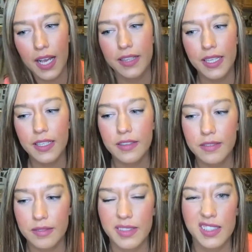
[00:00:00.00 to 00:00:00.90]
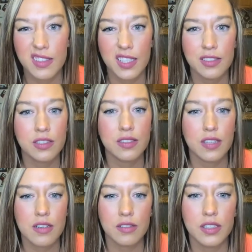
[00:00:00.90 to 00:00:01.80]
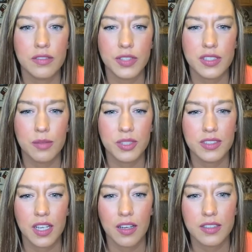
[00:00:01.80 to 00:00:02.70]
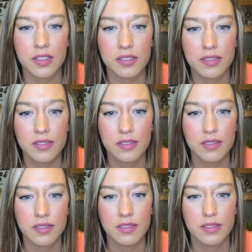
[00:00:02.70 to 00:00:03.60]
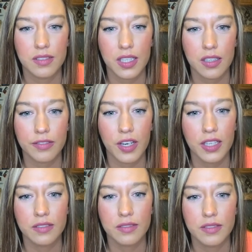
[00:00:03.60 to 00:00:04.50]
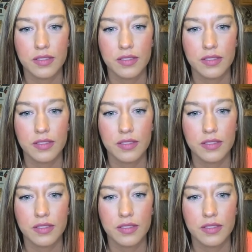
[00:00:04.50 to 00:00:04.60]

I think they just are looking for someone to talk to, like a friend.